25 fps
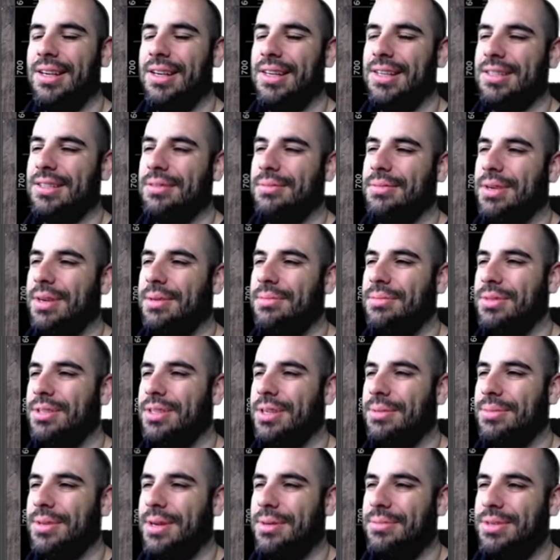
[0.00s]
sometimes
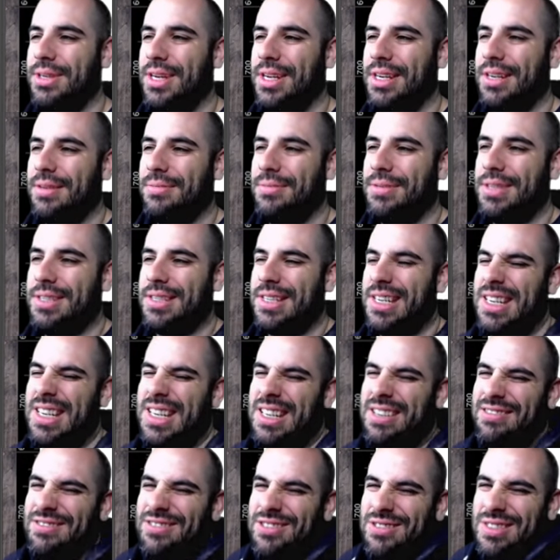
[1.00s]
sometimes you end up
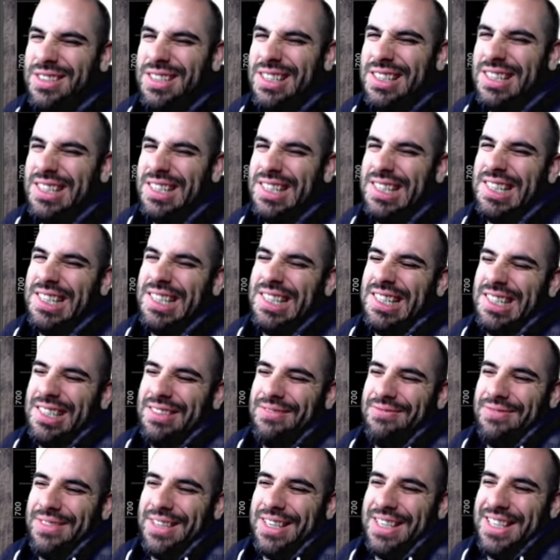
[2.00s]
designing for what you got
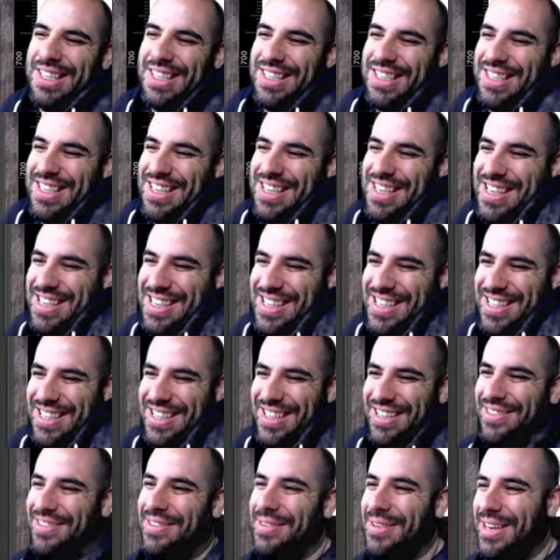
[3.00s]
because
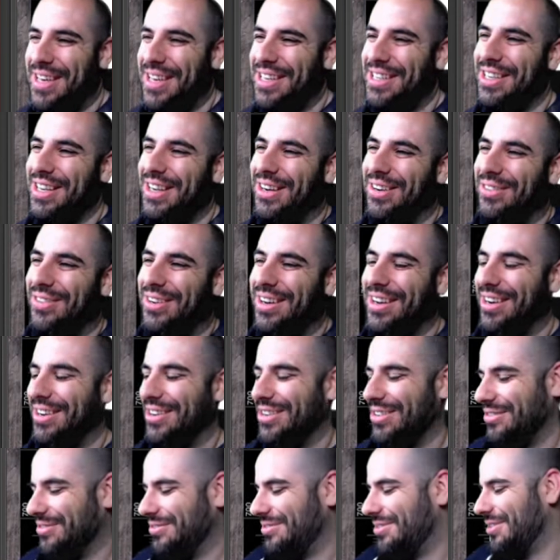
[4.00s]
because you don't want
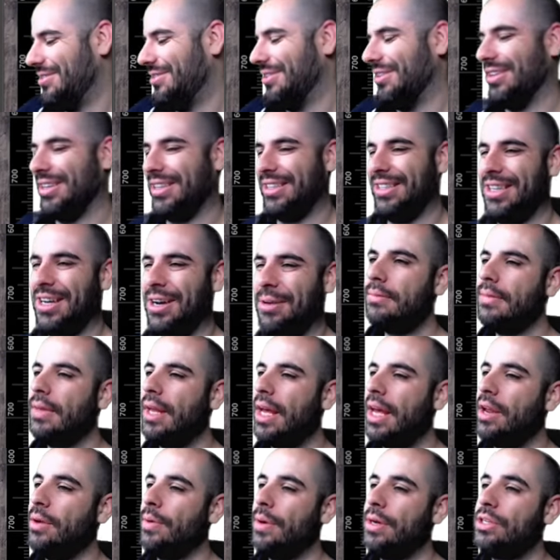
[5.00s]
your own phone to look dumb.
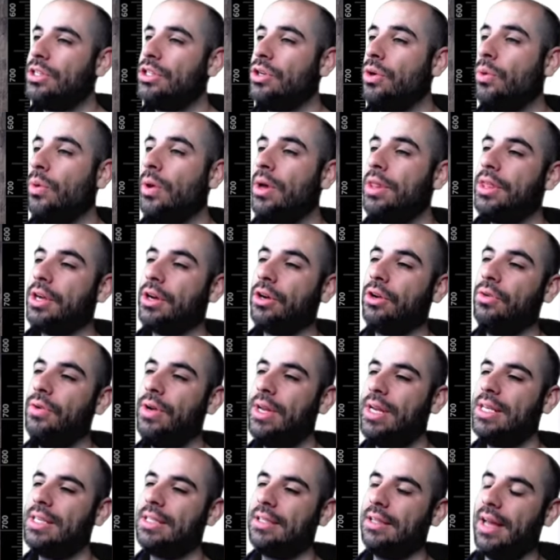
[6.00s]
Anyway, so what the
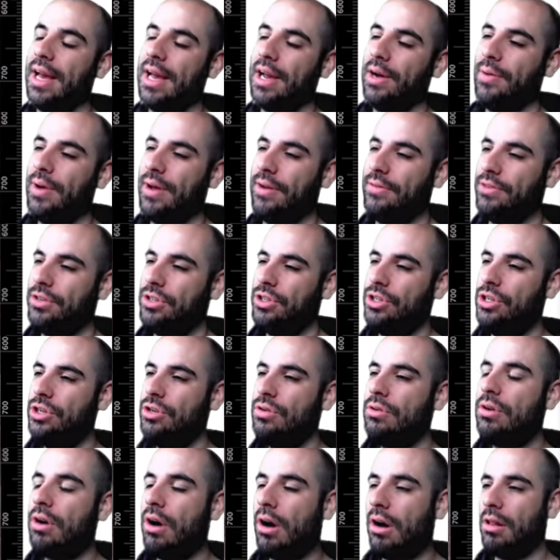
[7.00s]
grid is like, we have
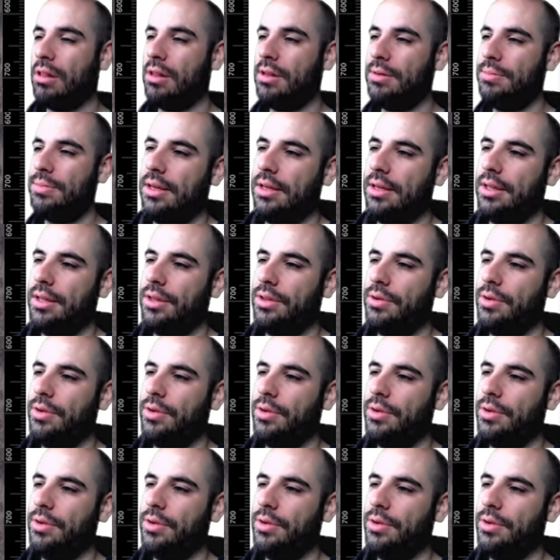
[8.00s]
two columns at